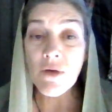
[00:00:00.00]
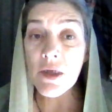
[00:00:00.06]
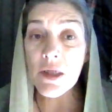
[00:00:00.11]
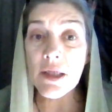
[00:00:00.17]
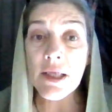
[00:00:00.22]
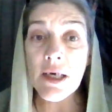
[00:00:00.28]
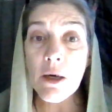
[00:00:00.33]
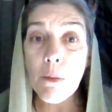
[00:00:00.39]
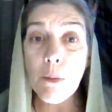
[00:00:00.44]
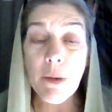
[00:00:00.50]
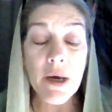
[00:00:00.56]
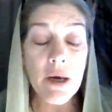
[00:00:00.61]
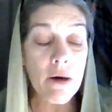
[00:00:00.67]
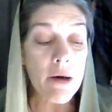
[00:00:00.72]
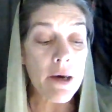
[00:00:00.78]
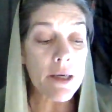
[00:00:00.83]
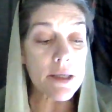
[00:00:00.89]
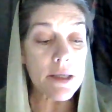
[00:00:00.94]
Their
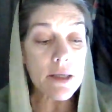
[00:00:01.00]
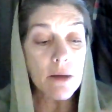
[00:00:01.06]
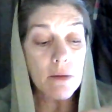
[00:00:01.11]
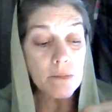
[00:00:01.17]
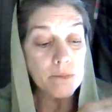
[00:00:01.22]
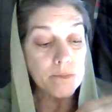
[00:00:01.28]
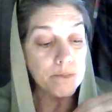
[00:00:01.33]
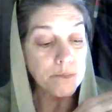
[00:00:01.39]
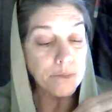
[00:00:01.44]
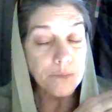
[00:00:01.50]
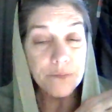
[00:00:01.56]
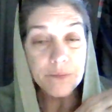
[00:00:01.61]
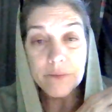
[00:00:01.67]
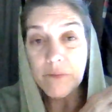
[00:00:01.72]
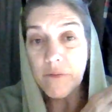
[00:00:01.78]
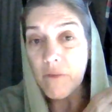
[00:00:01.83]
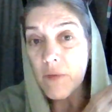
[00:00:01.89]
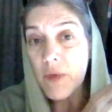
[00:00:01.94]
parents
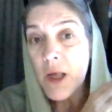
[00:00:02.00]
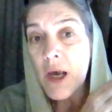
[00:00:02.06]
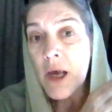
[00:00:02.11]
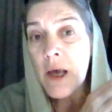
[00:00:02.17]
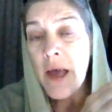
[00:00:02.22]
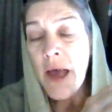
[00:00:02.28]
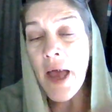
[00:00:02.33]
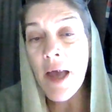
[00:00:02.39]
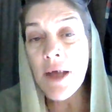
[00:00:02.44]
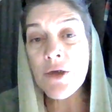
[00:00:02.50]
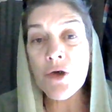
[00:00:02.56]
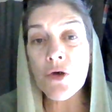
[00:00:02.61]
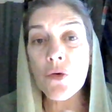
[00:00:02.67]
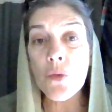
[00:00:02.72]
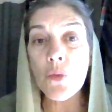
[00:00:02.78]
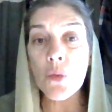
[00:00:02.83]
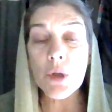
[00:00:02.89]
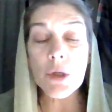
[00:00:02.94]
had
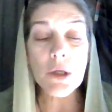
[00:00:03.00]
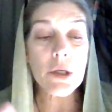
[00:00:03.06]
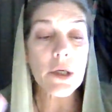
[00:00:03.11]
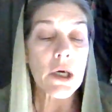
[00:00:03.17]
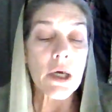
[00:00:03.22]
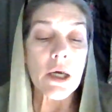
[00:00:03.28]
to work.